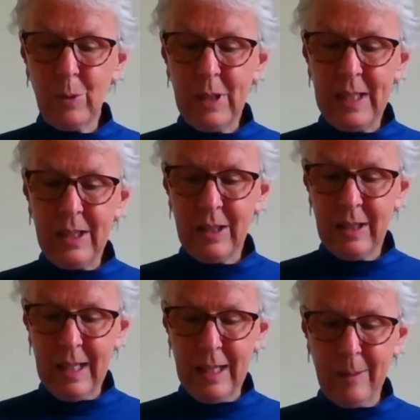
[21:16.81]
read
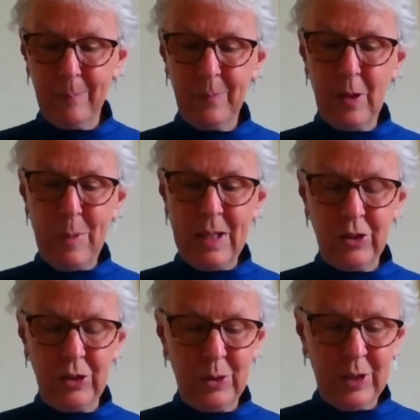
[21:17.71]
the Metta Sutta.